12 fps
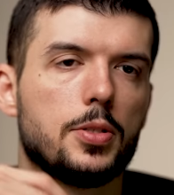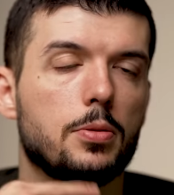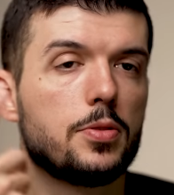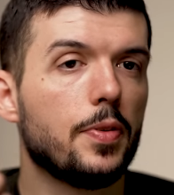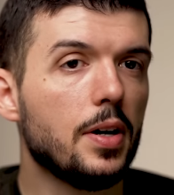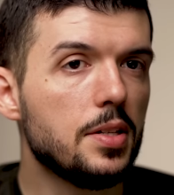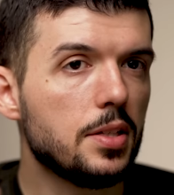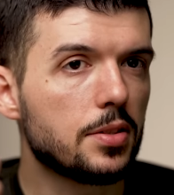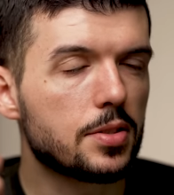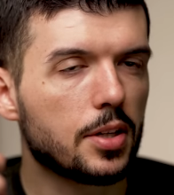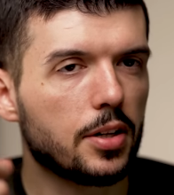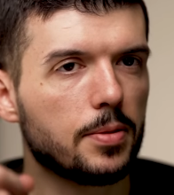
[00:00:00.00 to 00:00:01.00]
So it's very easy
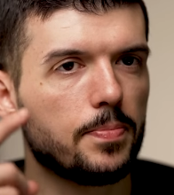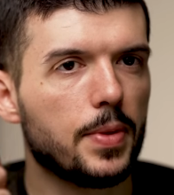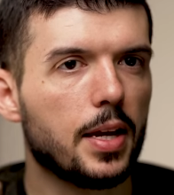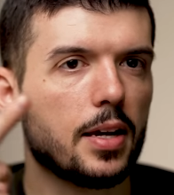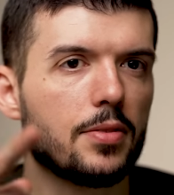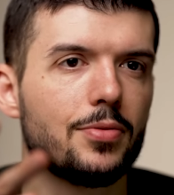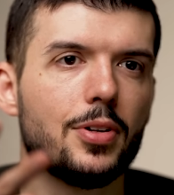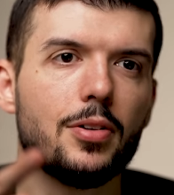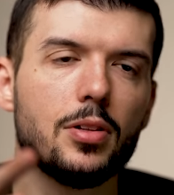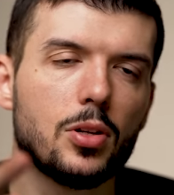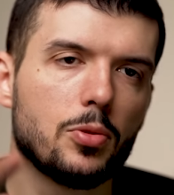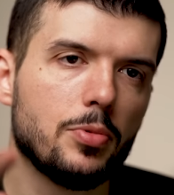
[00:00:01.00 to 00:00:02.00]
to start and
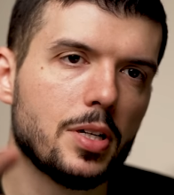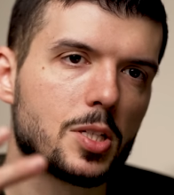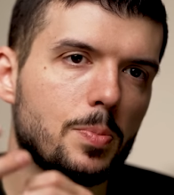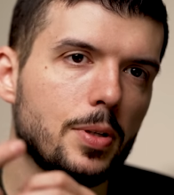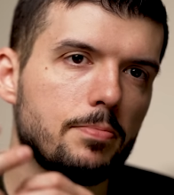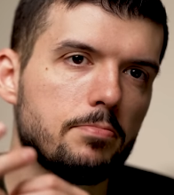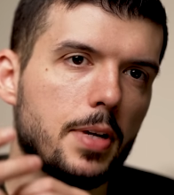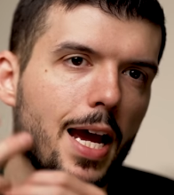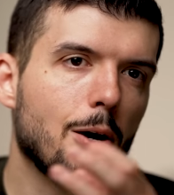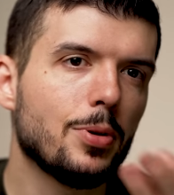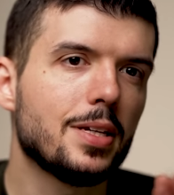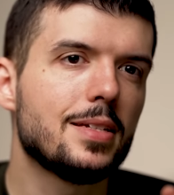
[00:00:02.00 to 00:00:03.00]
very low risk, but
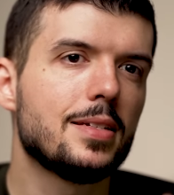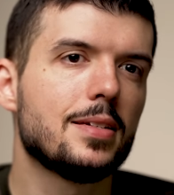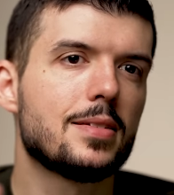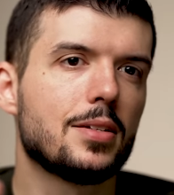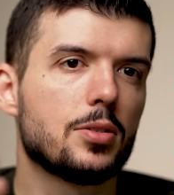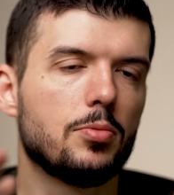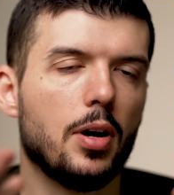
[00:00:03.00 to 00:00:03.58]
how easy is it to